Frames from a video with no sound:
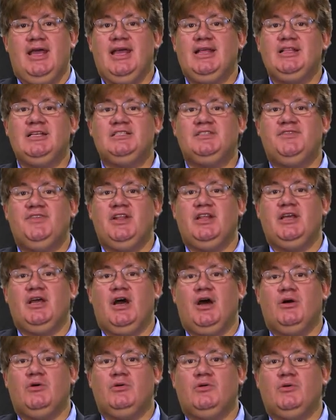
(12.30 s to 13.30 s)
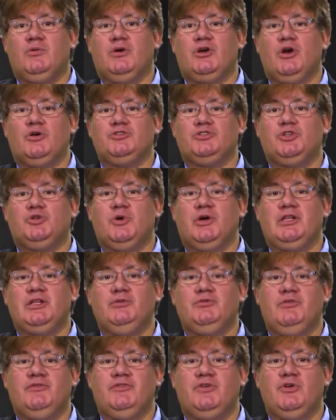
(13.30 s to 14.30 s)
In this video, we're going to
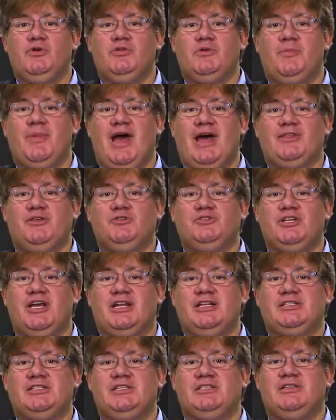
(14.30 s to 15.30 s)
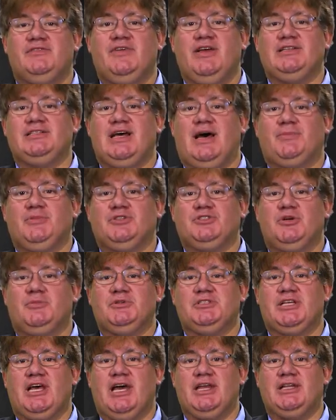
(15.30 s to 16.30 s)
quickly review the pathogenesis of atopic
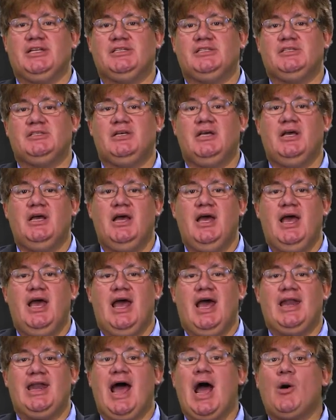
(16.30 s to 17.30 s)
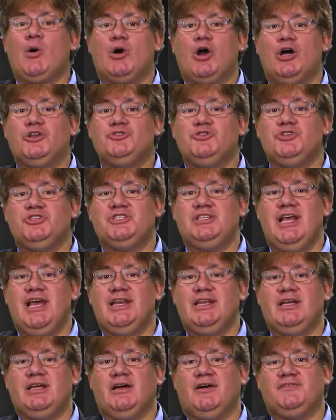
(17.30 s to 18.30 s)
dermatitis and how our
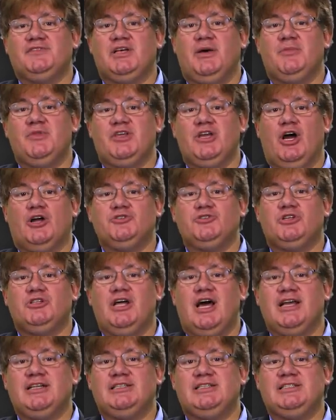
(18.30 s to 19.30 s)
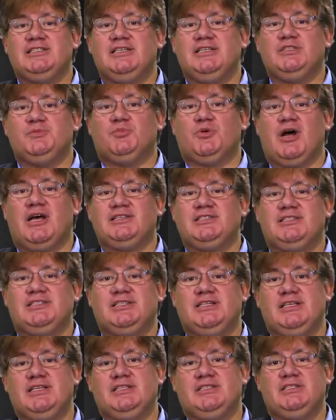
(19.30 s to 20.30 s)
understanding of some of the underlying disease
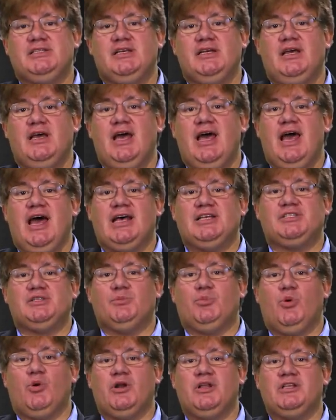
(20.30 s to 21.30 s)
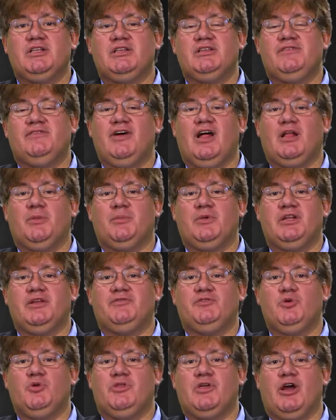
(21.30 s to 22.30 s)
processes has supported the development of
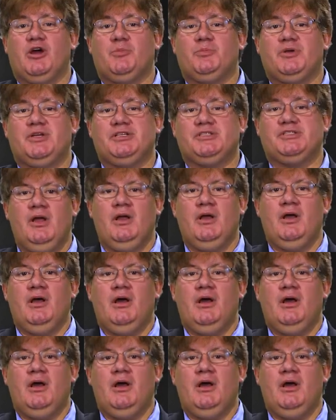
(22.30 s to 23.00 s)
new therapies.